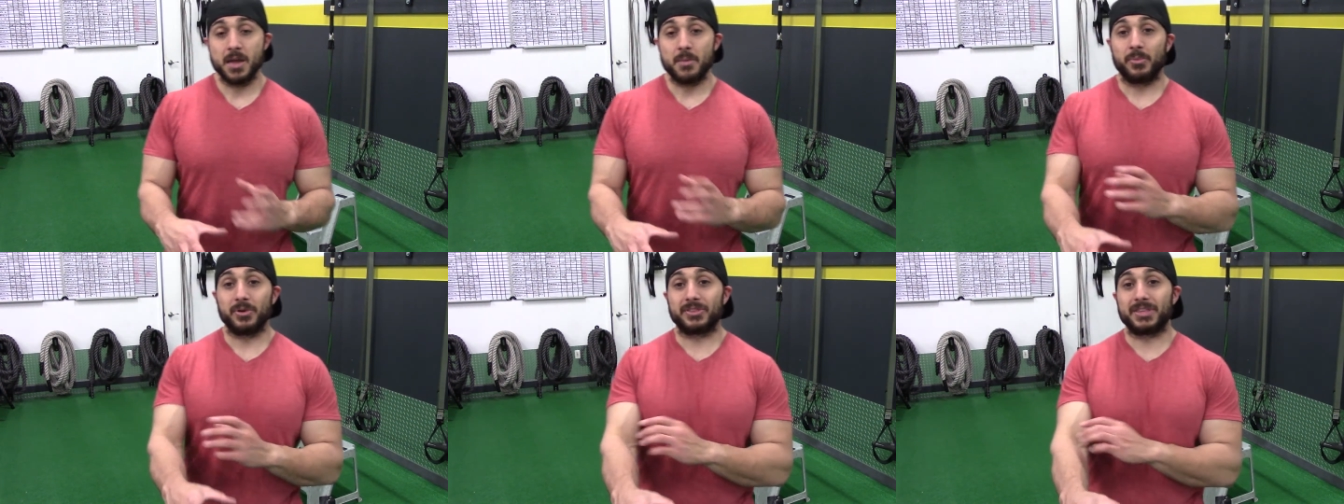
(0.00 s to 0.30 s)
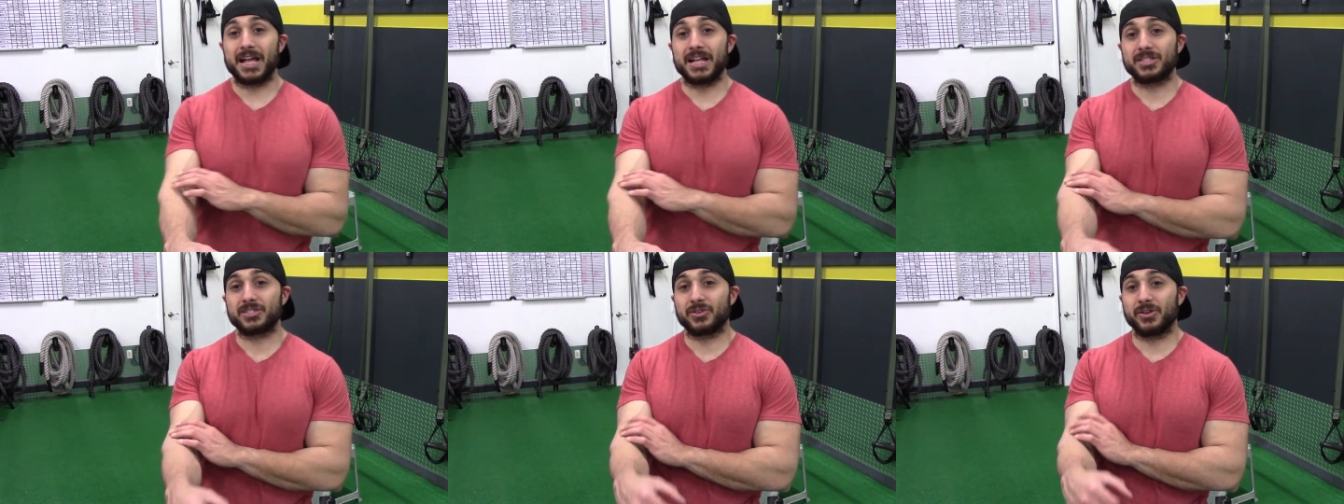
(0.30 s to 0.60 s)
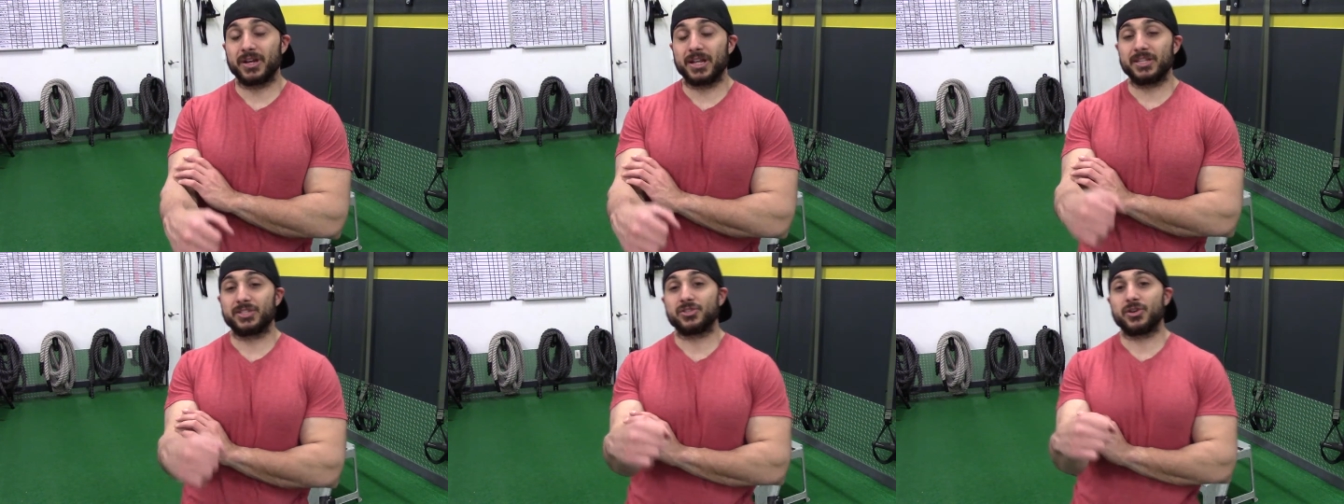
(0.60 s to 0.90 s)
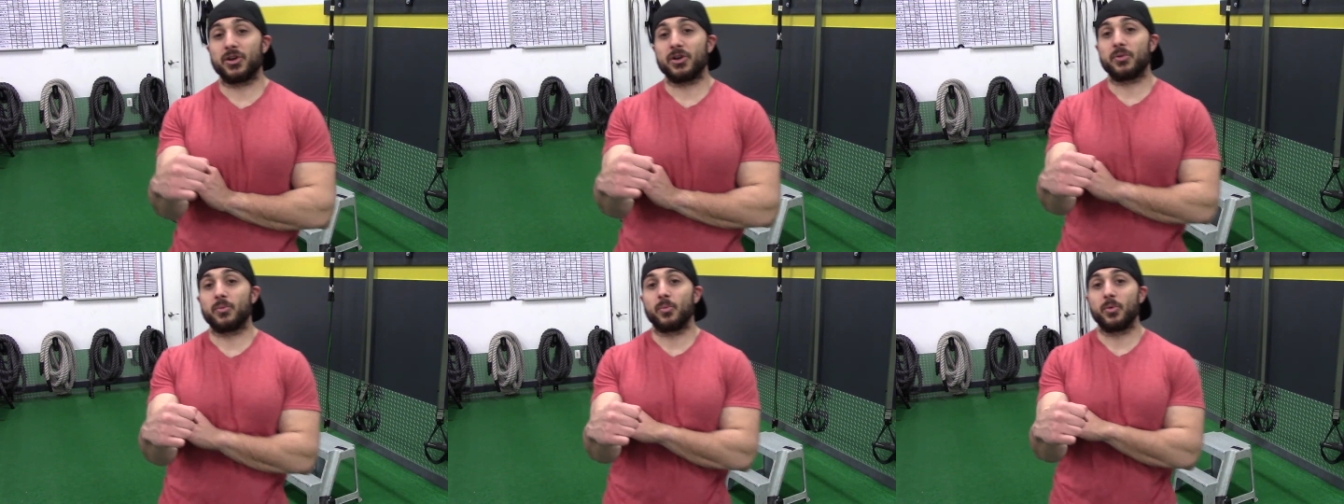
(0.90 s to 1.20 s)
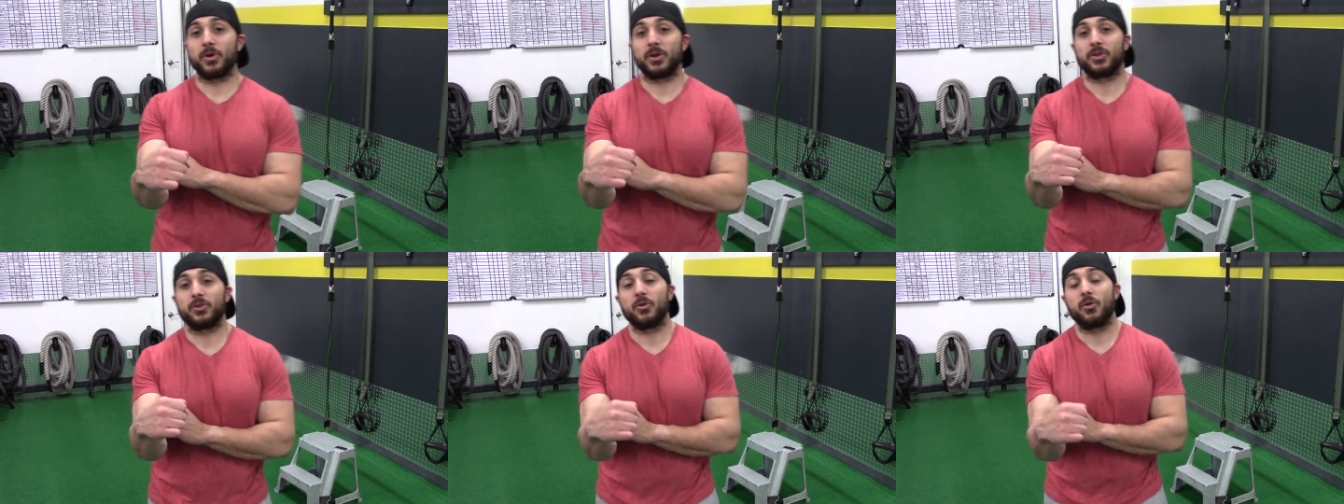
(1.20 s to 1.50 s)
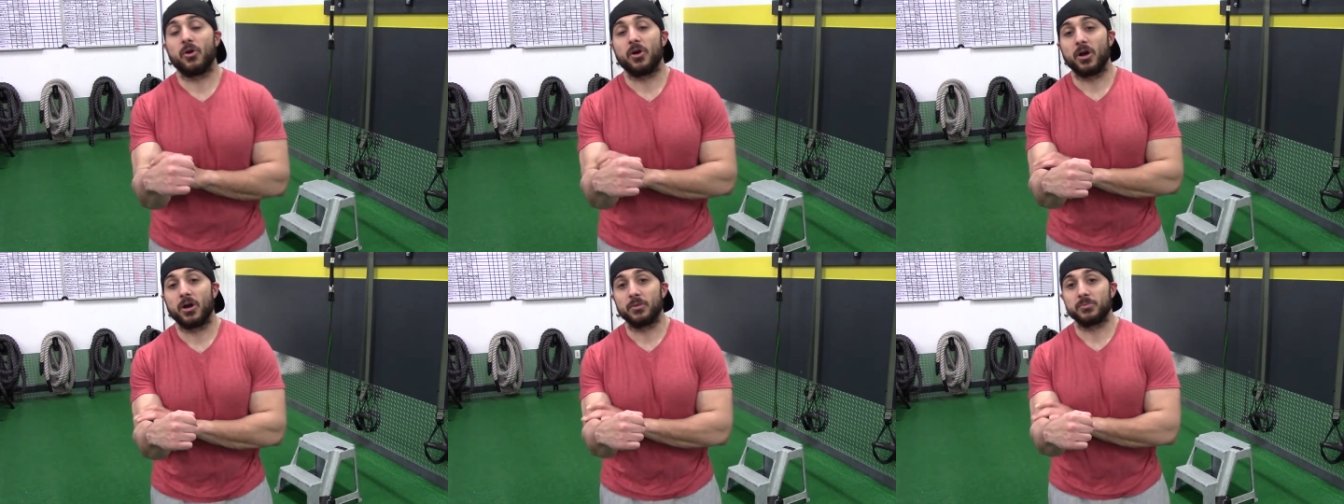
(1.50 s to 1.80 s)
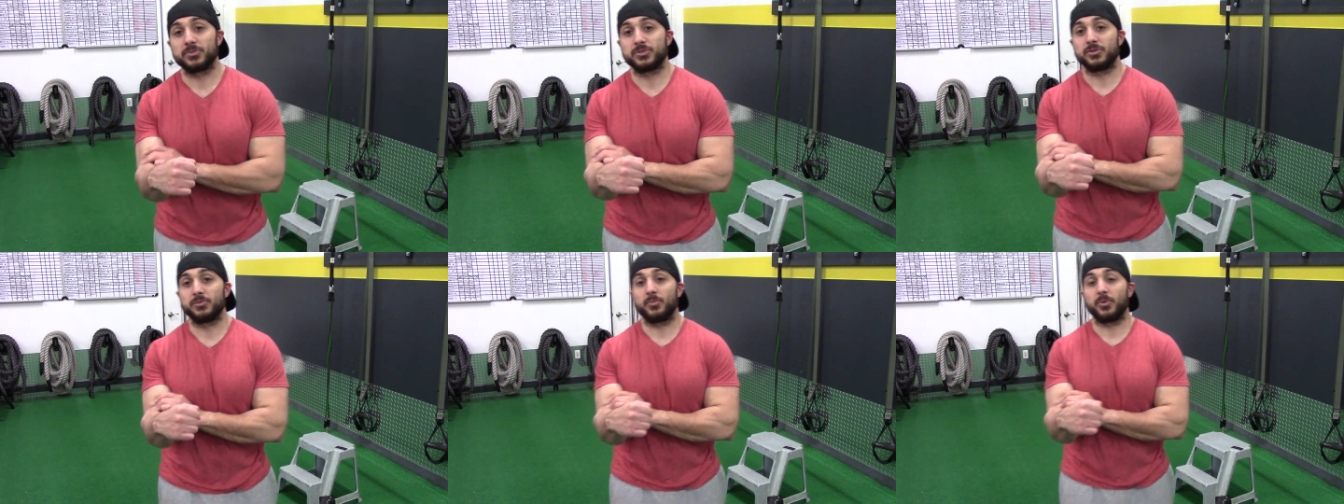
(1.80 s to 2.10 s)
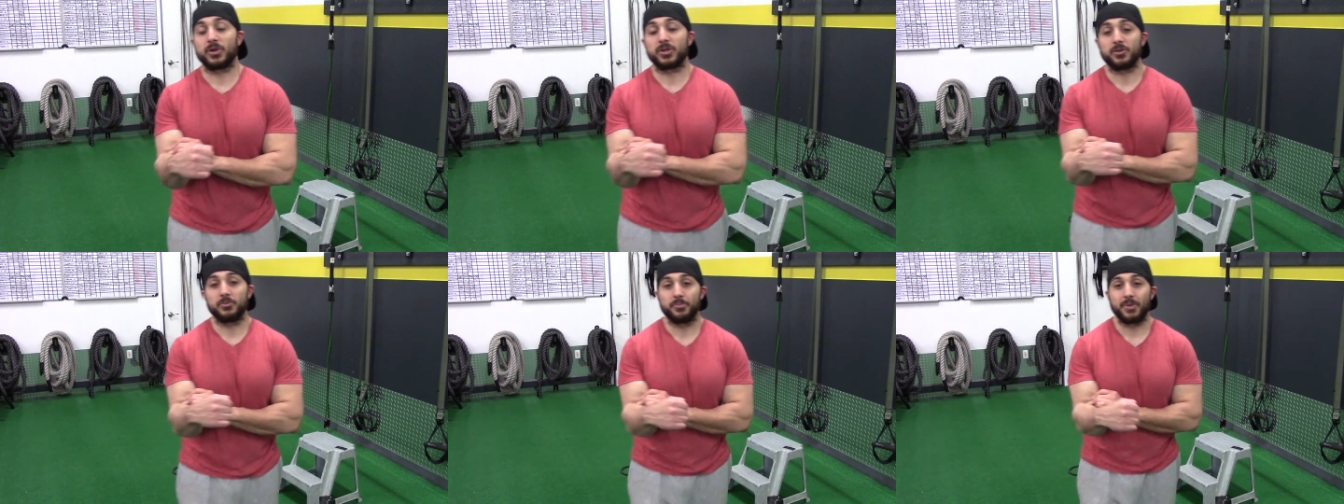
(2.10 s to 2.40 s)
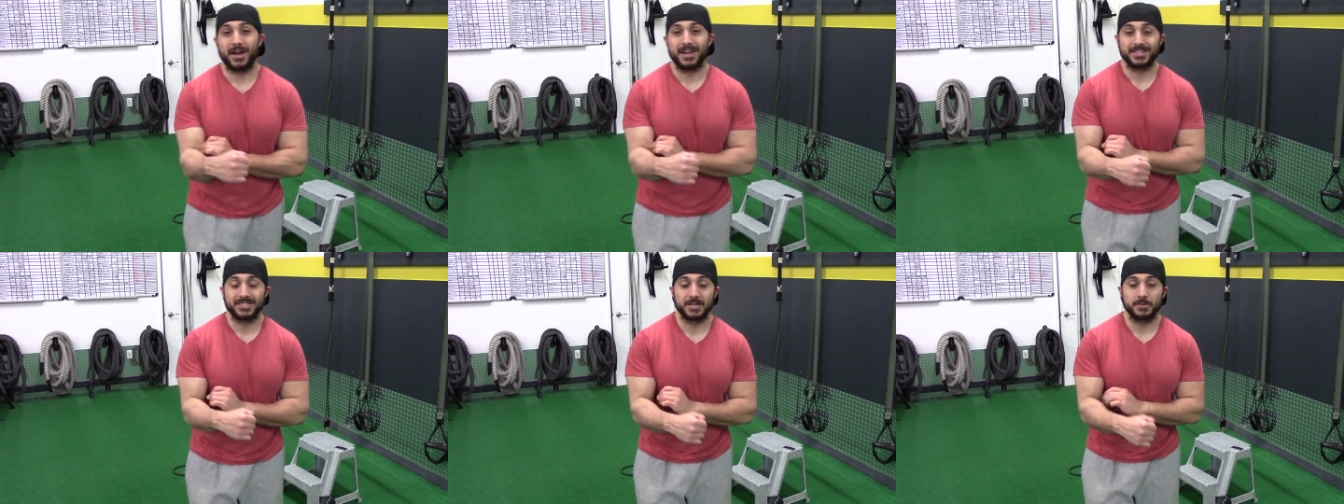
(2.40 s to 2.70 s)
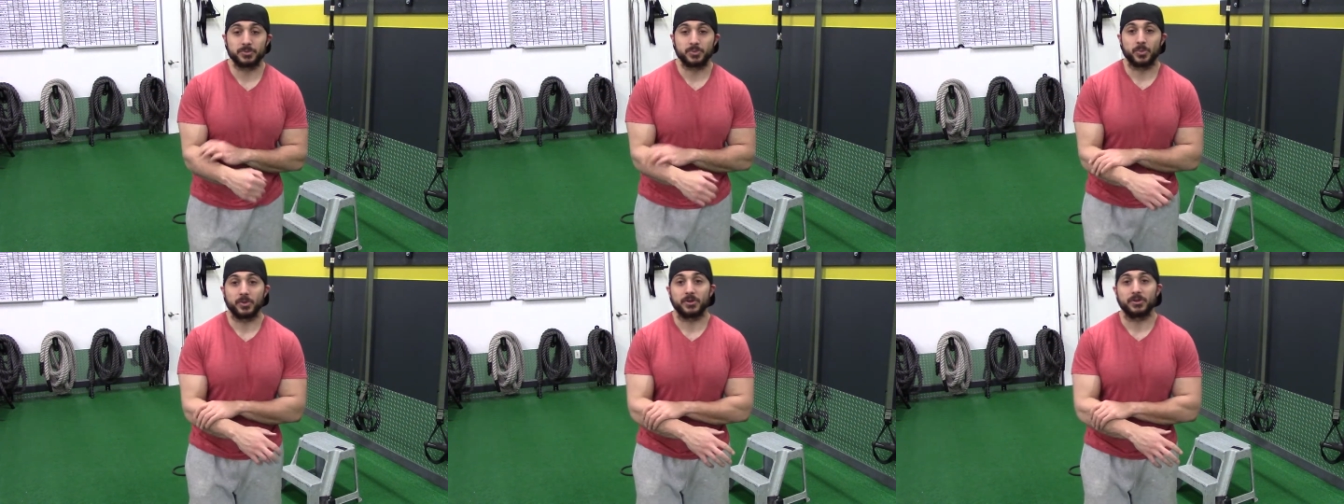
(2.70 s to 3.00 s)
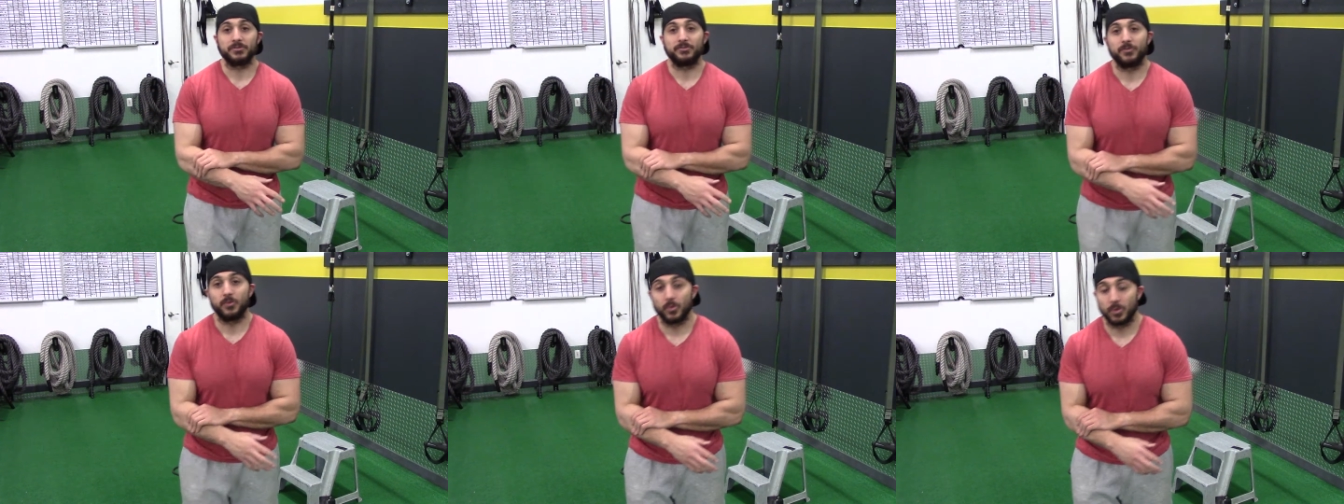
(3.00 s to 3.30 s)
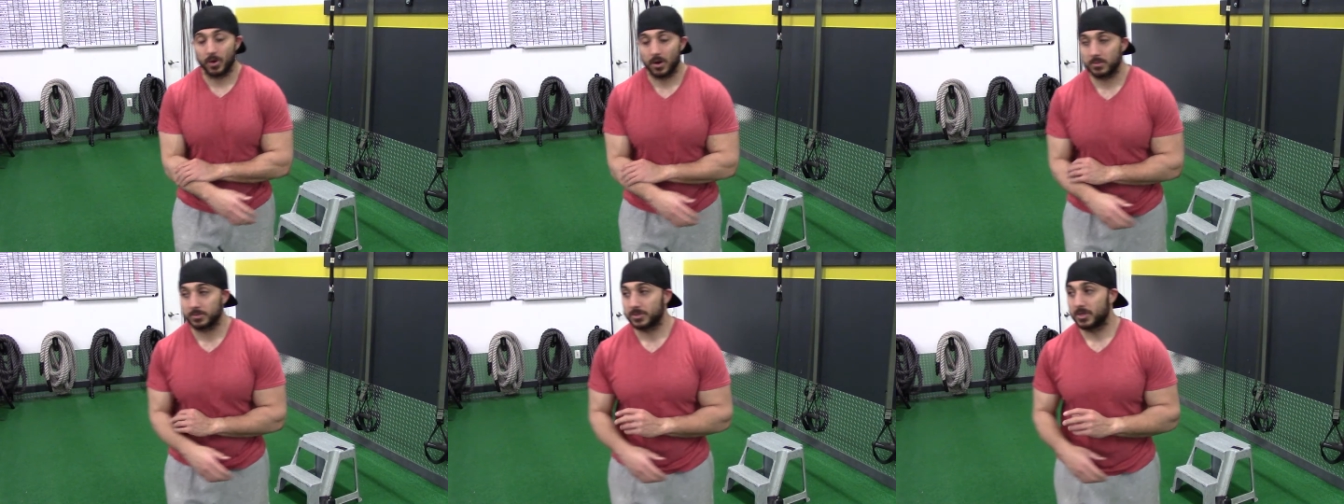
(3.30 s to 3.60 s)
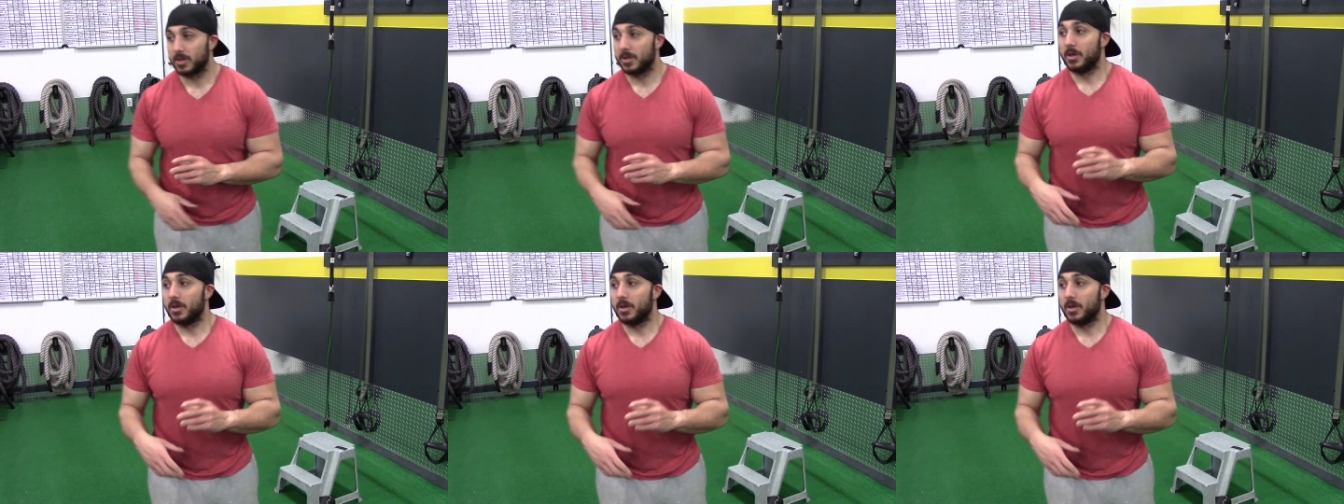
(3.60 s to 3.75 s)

But that's going to in turn work your arms, work your biceps, work your forearms,